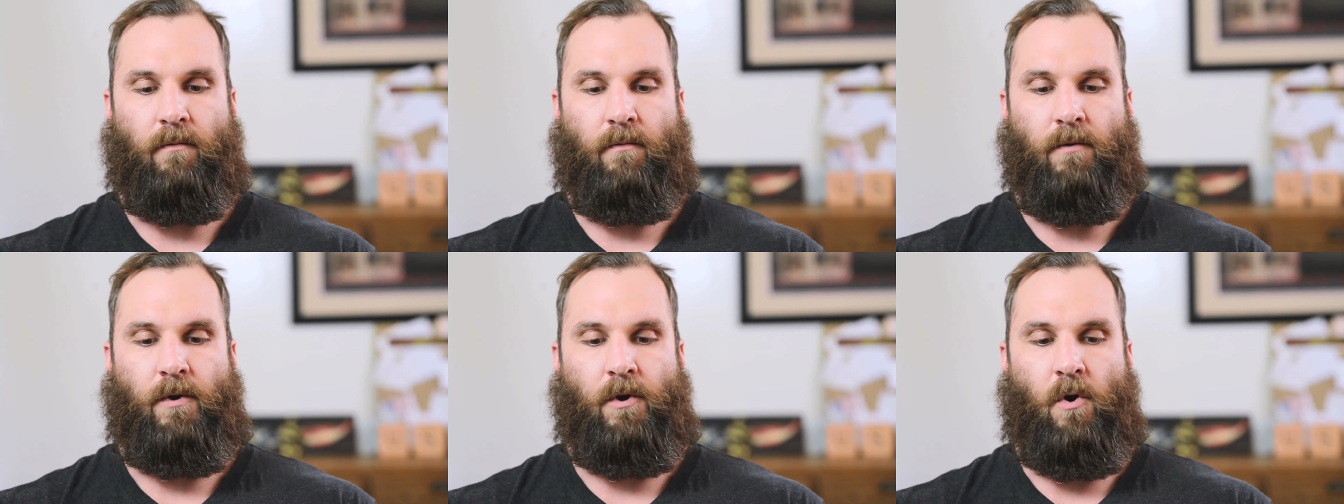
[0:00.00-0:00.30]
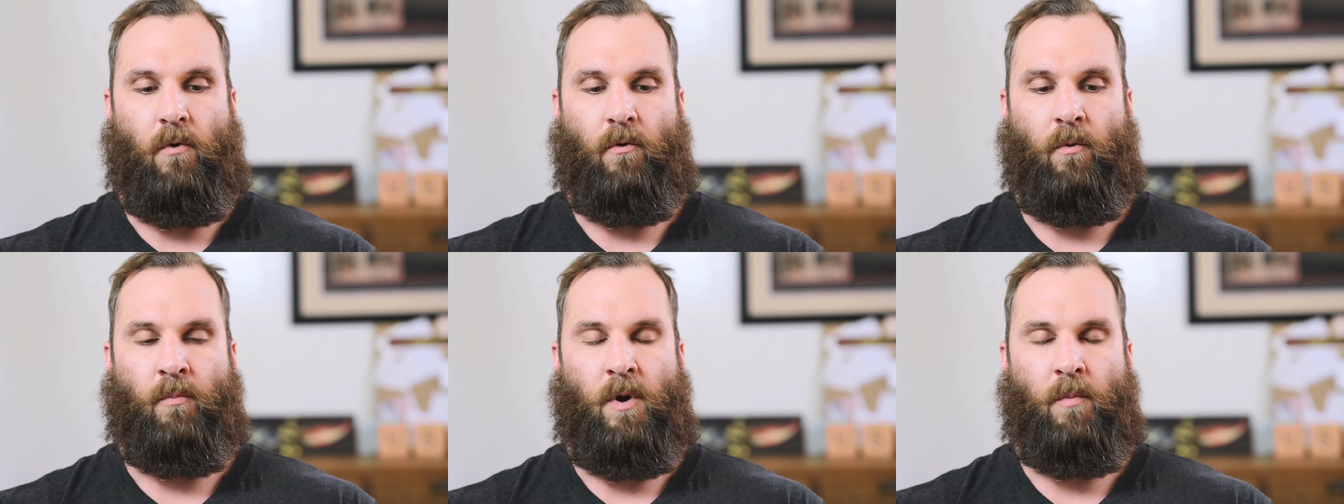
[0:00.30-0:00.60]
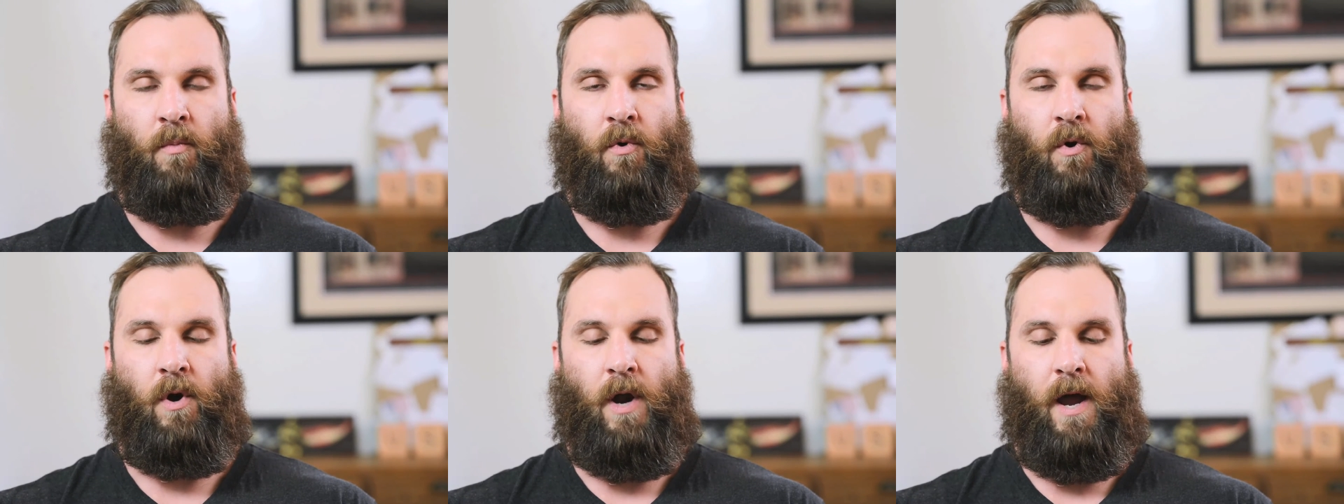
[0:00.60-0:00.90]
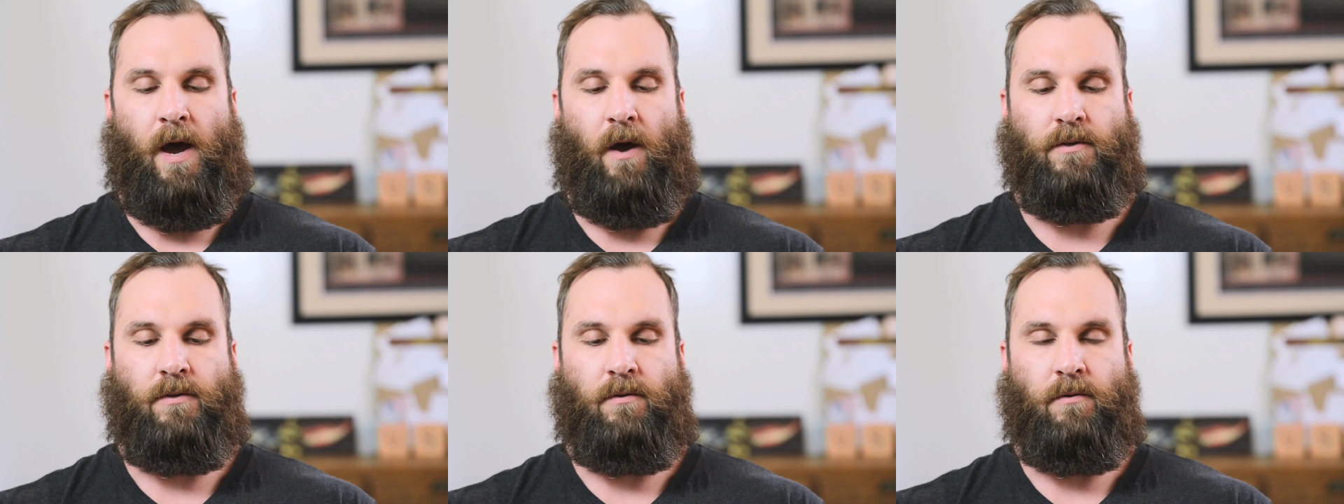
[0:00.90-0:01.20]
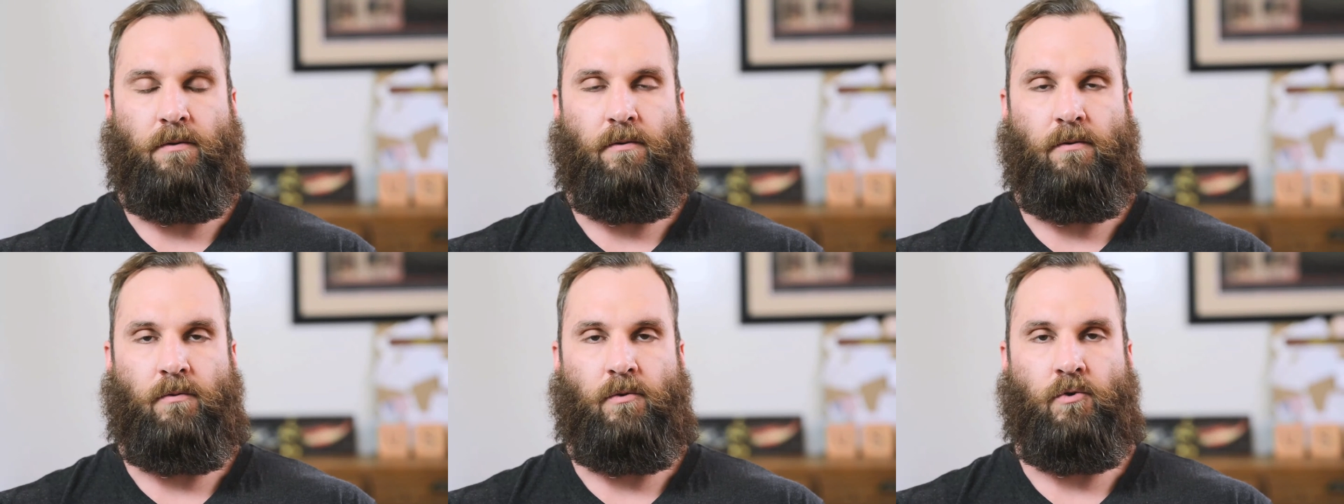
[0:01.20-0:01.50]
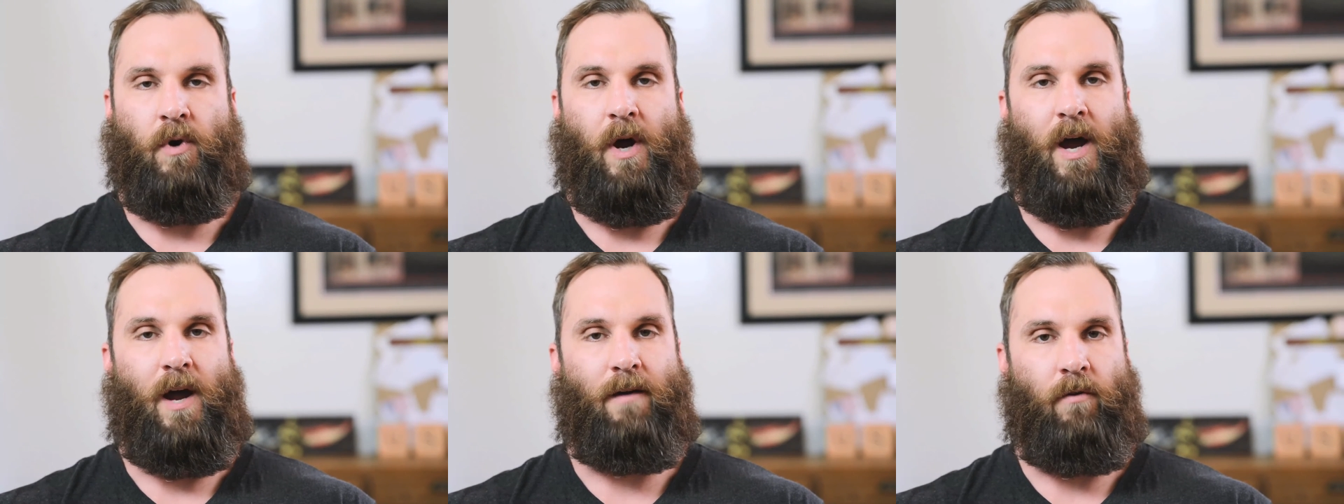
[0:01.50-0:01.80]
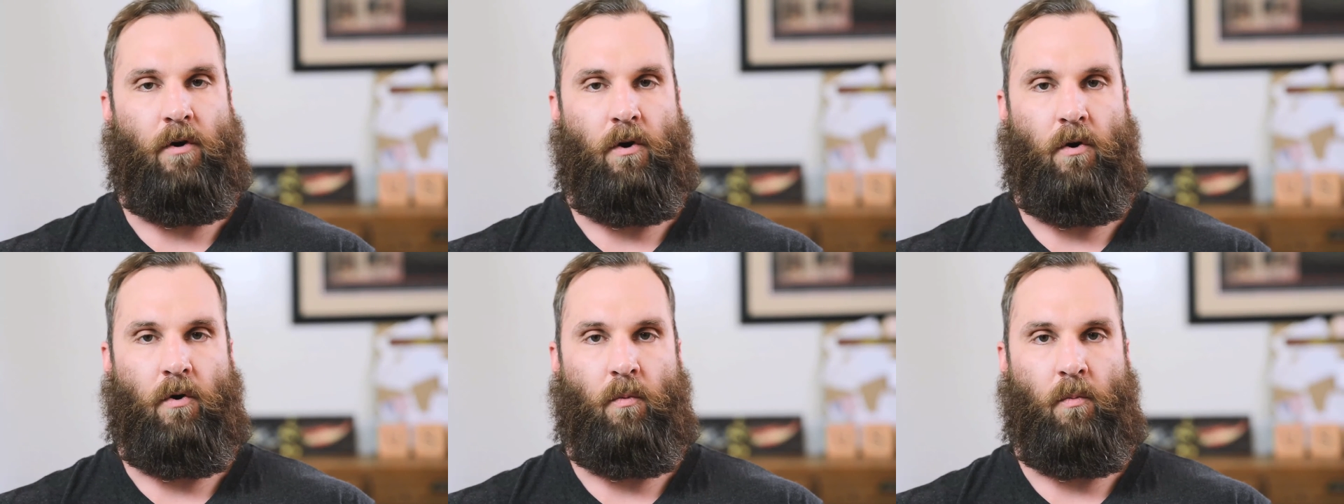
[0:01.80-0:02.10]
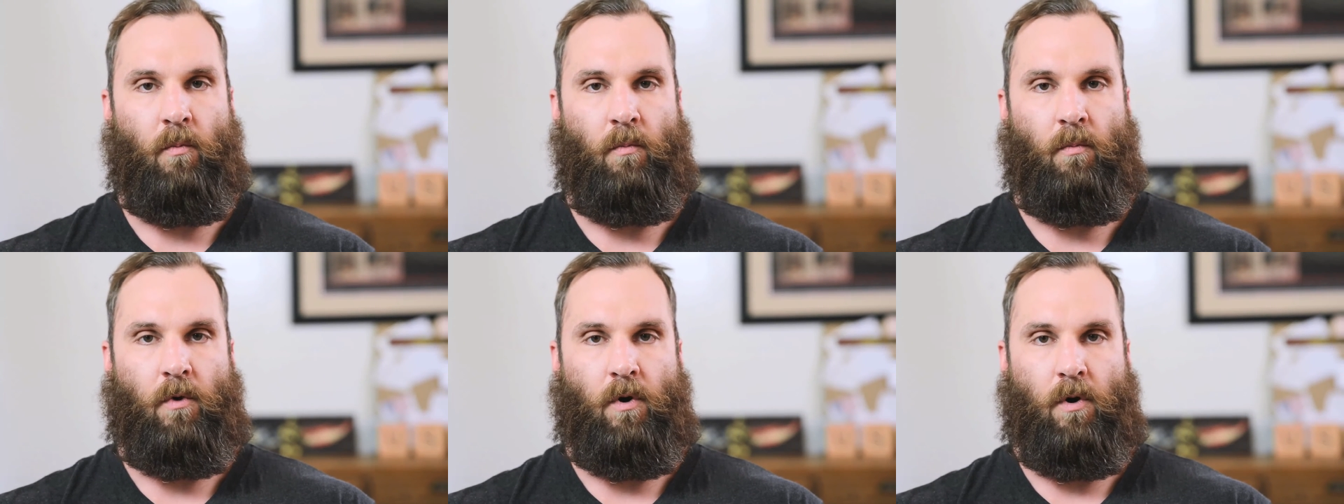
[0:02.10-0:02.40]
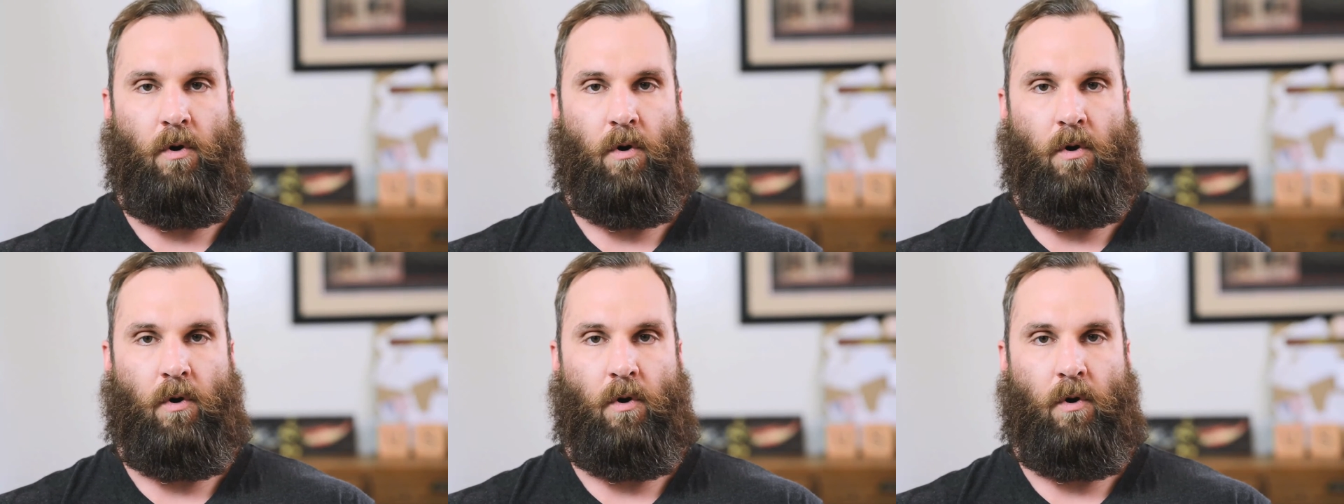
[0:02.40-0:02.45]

you know, remember how to drive home,